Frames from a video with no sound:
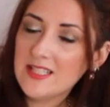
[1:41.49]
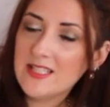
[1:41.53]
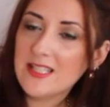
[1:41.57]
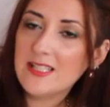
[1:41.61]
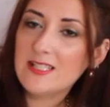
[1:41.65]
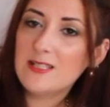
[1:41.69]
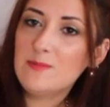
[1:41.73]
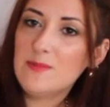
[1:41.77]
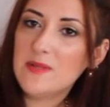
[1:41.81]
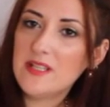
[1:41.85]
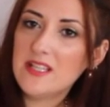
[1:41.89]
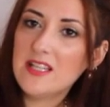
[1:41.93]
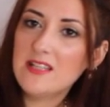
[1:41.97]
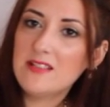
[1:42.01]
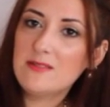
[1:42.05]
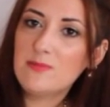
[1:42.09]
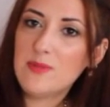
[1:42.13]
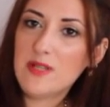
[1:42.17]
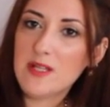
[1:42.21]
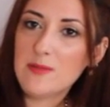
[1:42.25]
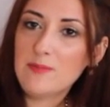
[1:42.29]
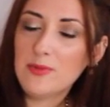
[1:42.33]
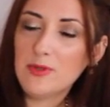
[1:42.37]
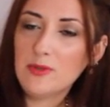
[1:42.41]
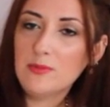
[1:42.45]
It's because
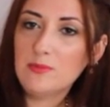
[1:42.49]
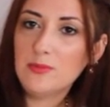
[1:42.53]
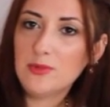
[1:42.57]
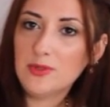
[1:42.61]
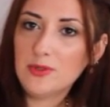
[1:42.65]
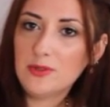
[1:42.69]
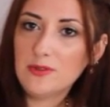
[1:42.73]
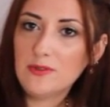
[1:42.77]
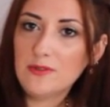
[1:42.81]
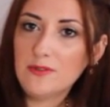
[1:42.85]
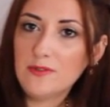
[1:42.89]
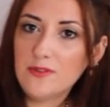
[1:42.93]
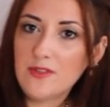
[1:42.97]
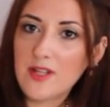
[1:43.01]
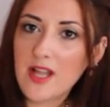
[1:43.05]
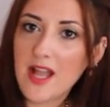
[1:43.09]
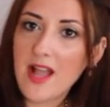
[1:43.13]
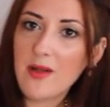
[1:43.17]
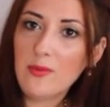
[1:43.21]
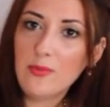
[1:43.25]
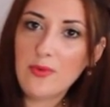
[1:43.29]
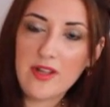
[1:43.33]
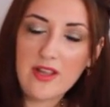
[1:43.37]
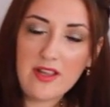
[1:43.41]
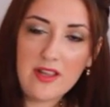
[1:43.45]
people moved
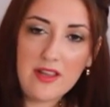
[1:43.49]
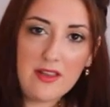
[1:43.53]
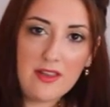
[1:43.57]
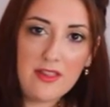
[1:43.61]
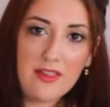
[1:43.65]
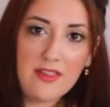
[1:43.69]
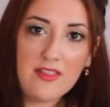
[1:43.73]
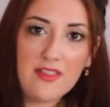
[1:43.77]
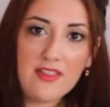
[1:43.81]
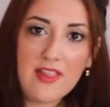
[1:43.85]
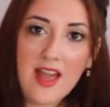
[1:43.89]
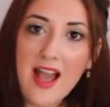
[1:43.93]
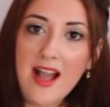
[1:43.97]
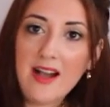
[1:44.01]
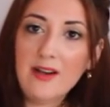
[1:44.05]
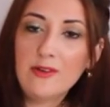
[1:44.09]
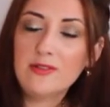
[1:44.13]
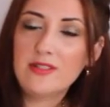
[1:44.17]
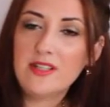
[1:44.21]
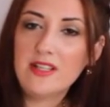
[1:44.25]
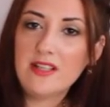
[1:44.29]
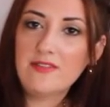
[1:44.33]
without